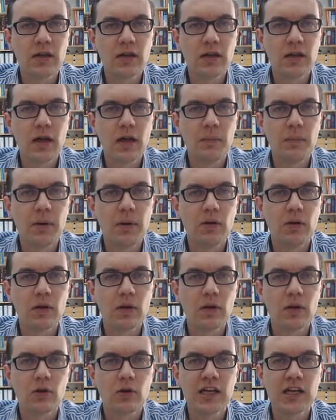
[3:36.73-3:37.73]
about
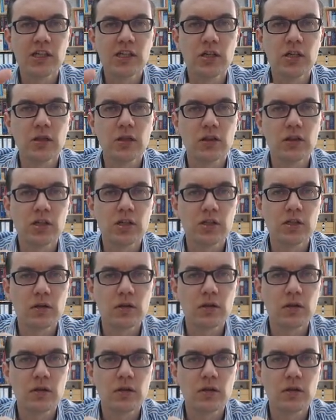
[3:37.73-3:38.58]
location decisions.